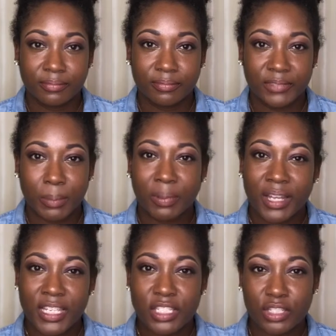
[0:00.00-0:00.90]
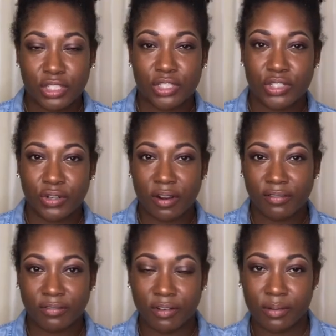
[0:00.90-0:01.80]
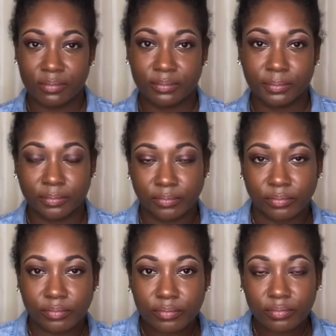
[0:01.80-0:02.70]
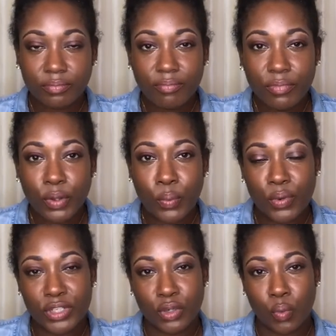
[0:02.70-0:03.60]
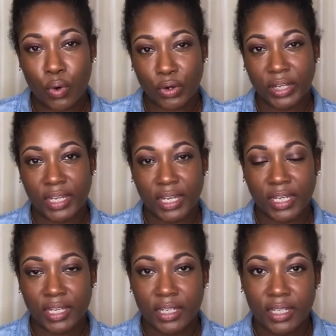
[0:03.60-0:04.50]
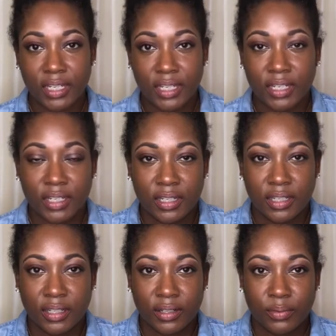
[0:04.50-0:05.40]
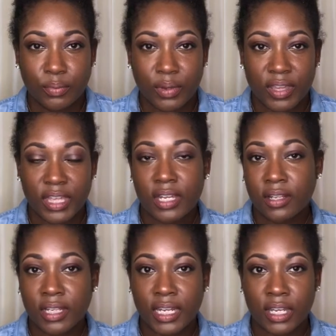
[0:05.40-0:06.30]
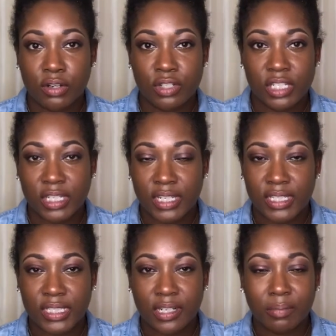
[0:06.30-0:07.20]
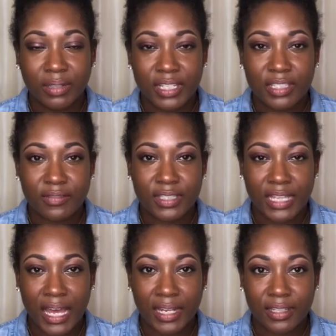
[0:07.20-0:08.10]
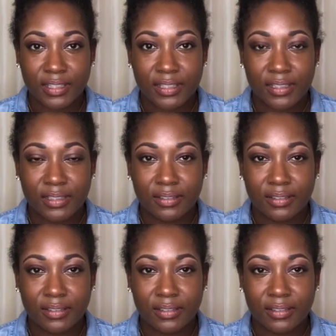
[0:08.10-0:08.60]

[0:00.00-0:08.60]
the place to start from when you're working with healing energy is in a place of silence.